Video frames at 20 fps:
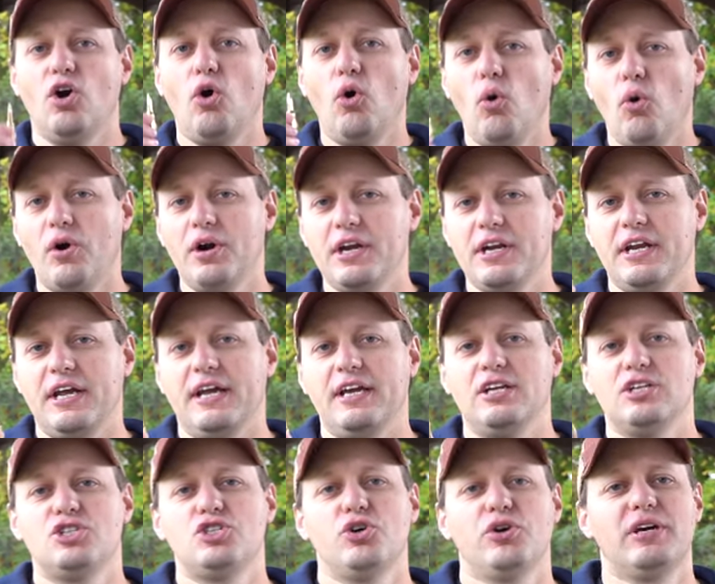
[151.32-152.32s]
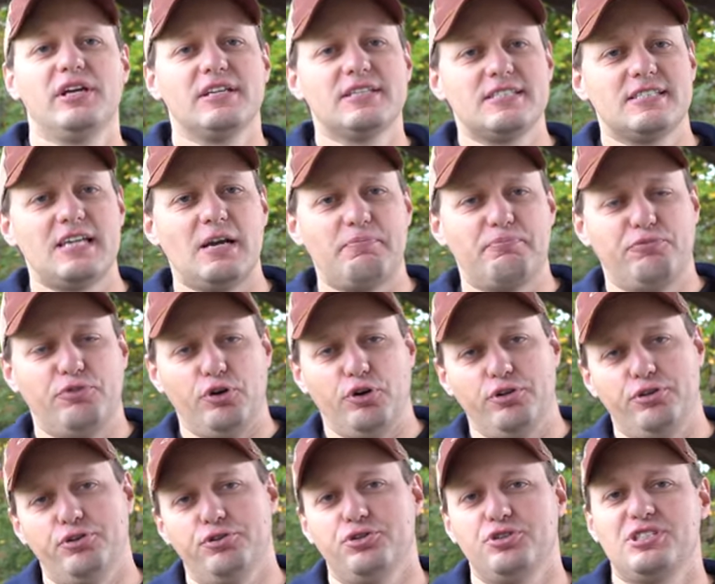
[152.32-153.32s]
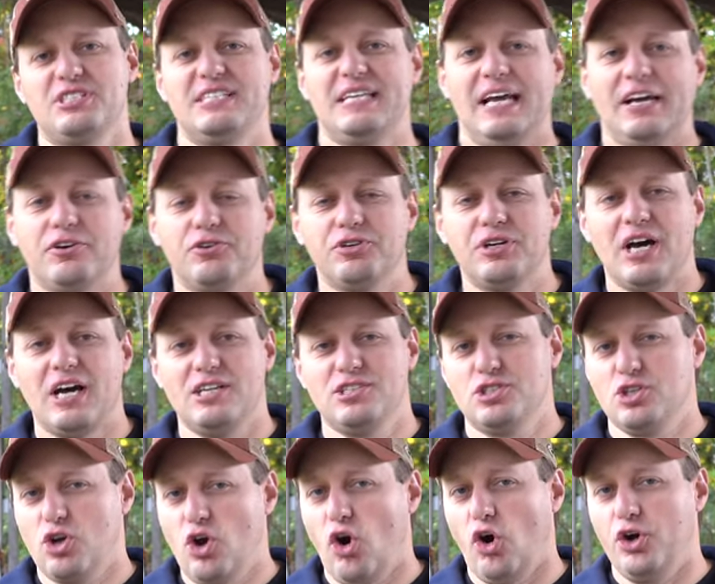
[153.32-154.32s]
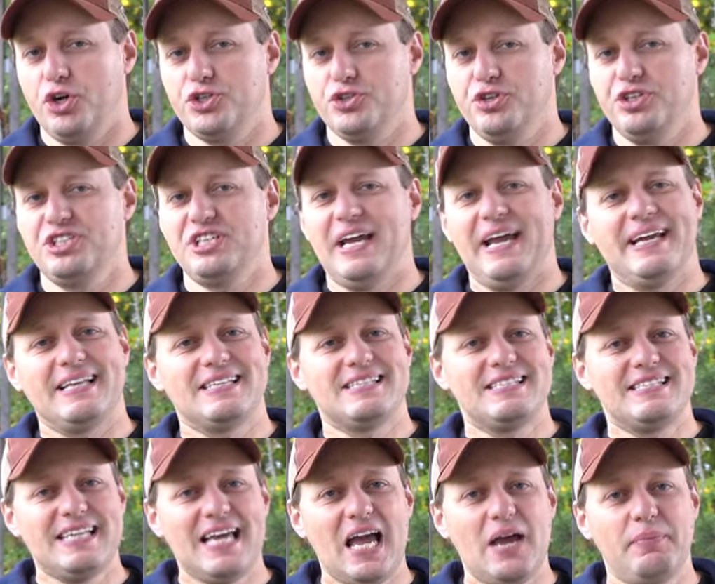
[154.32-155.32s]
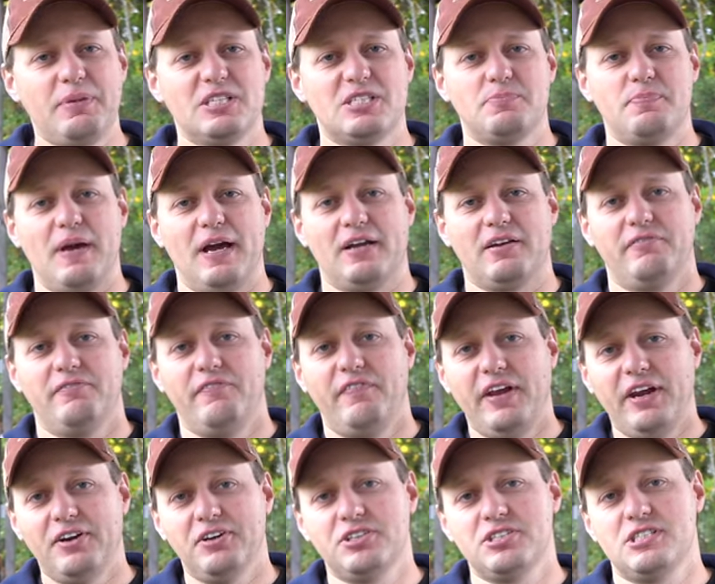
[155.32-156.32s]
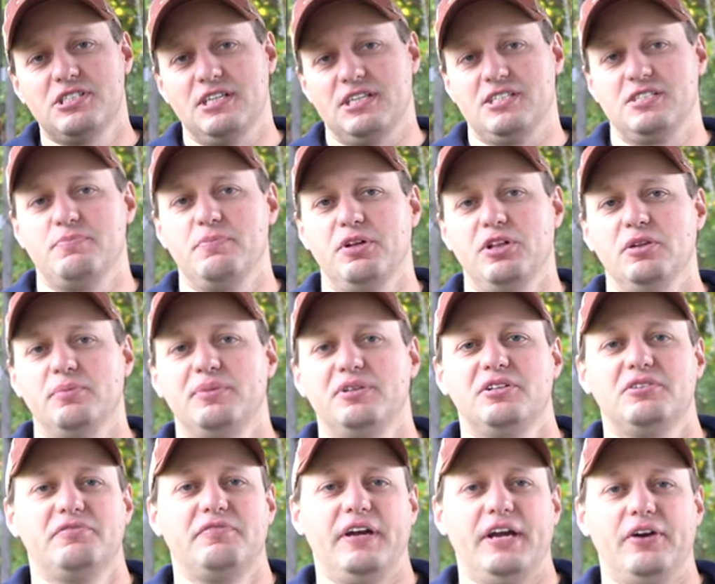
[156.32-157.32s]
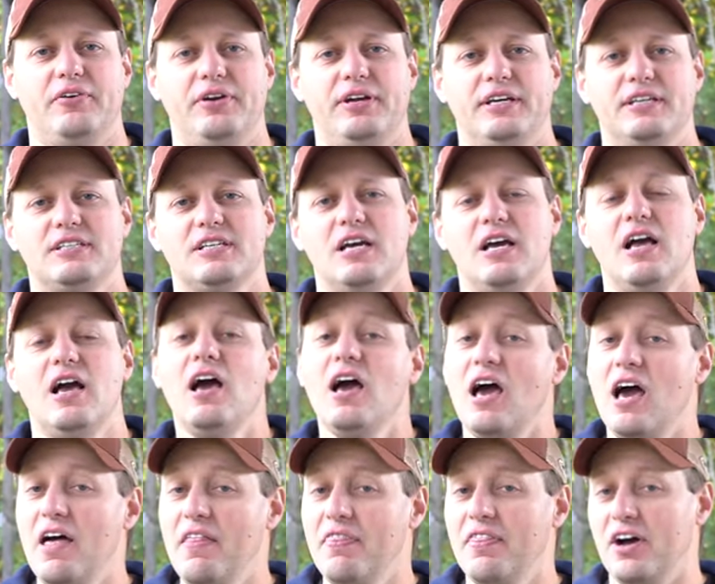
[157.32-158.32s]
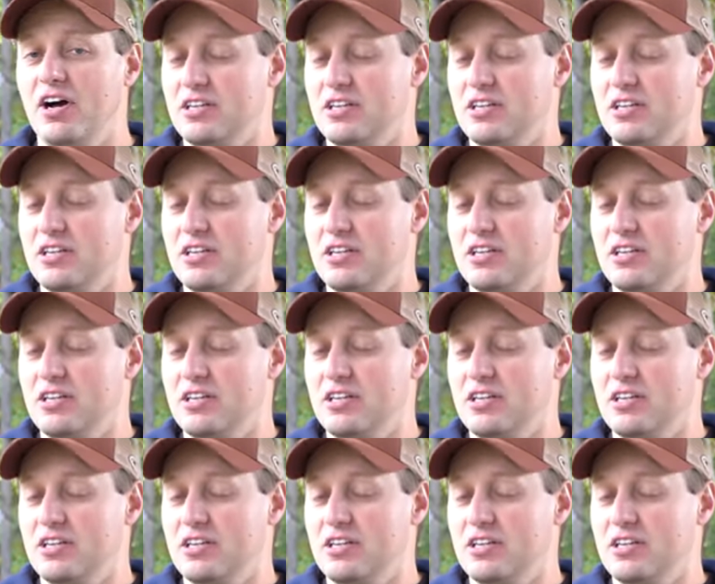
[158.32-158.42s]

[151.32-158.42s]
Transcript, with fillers: Hornady took it a step further to standardize the cartridge and SAAMI spec their 6mm variant, and